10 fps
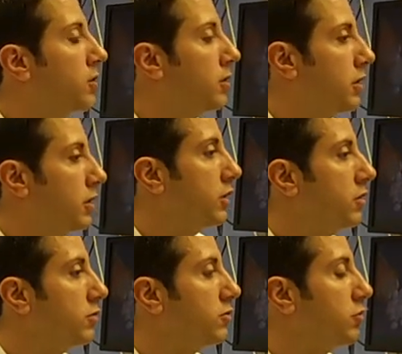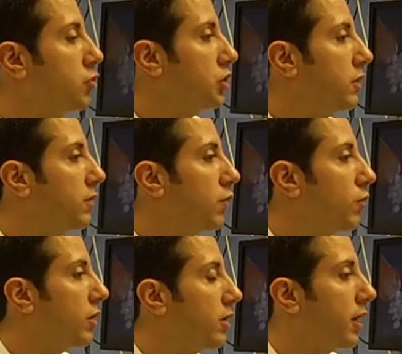The gene
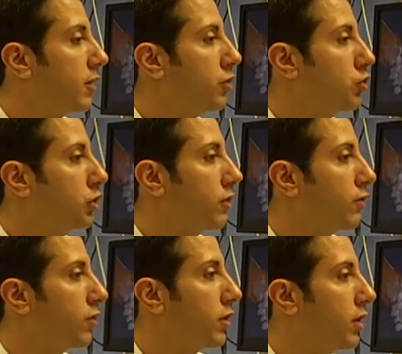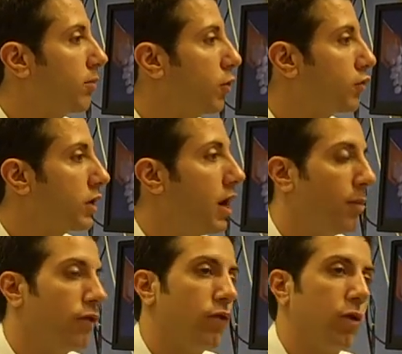for it, like the gene for the most
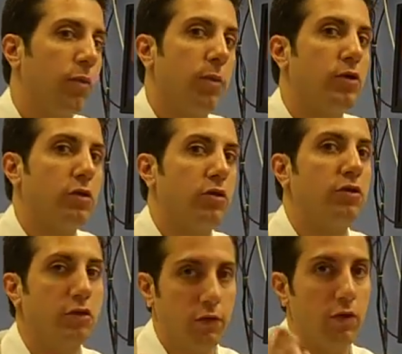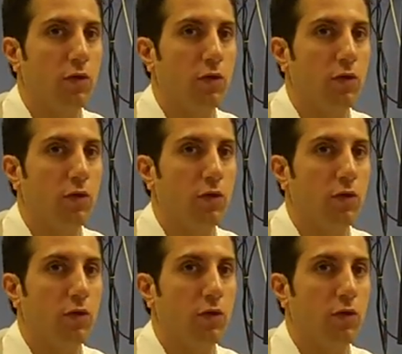common form of muscular dystrophy,